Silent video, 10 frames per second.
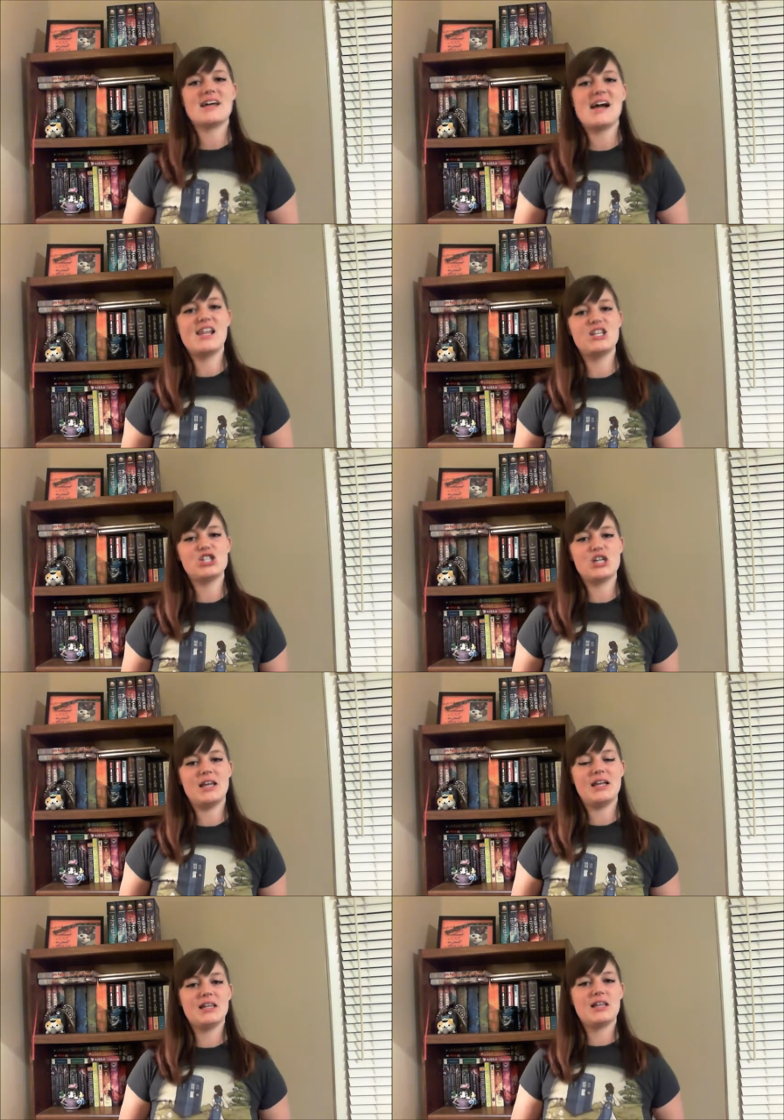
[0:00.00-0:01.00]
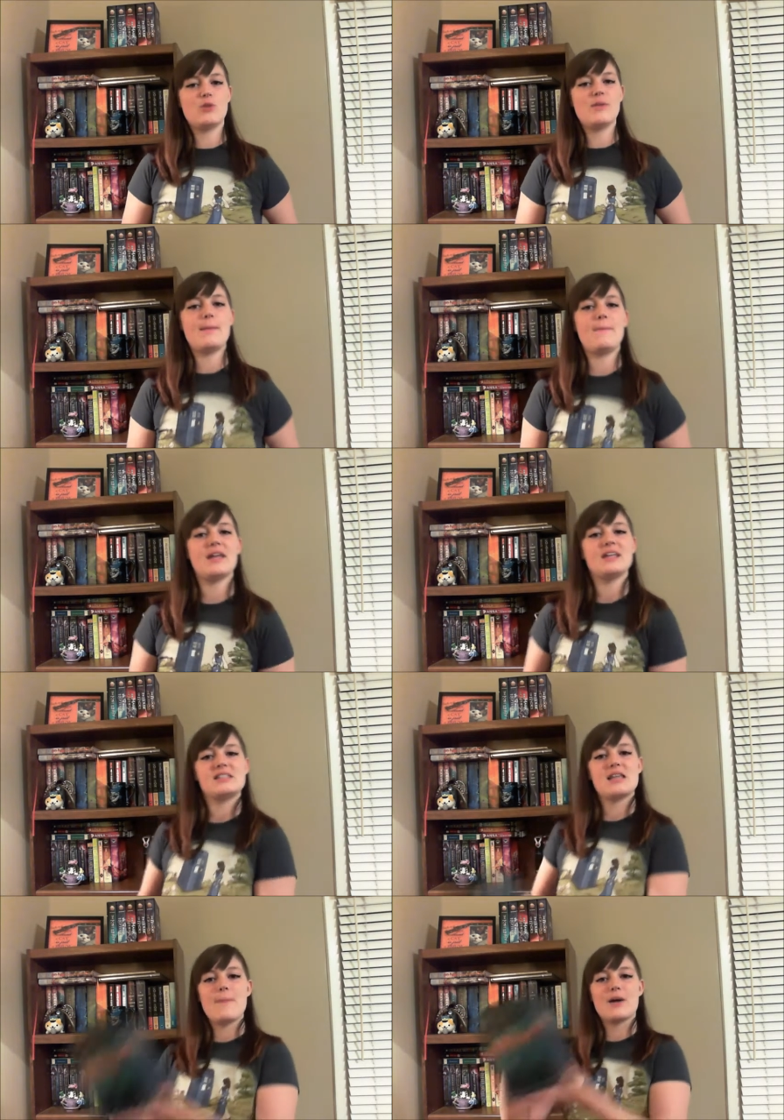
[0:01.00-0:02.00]
kind of cheating a little bit, but it's
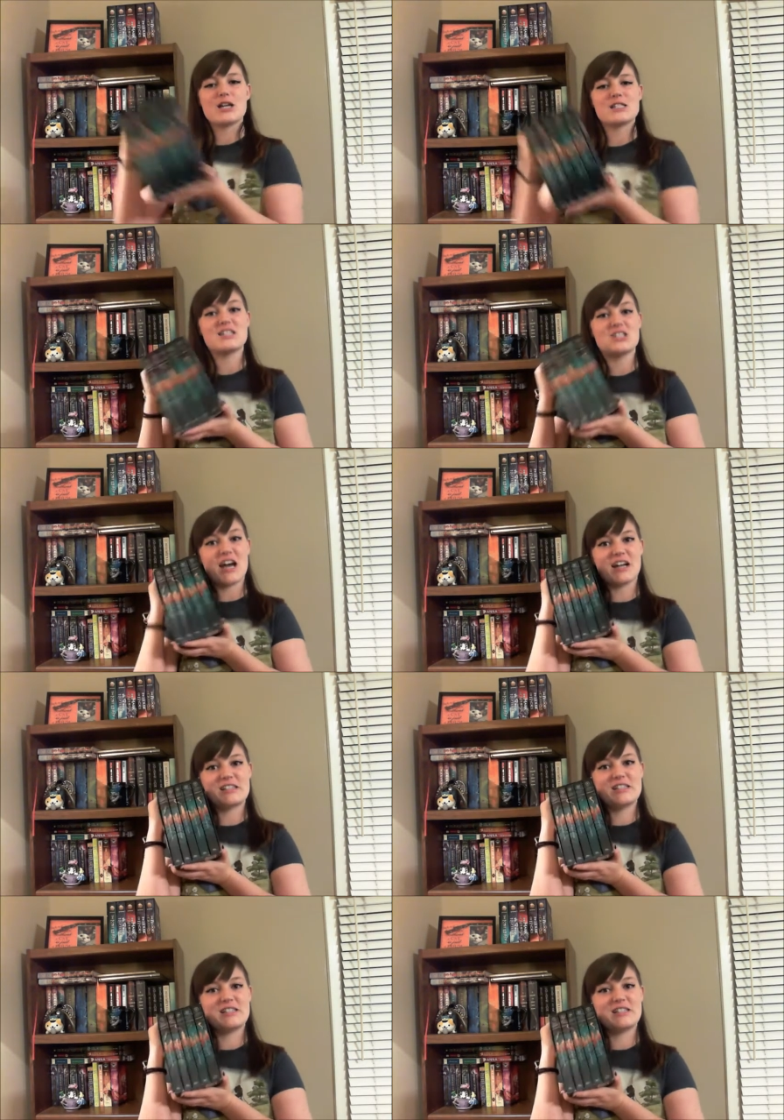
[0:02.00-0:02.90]
the Percy Jackson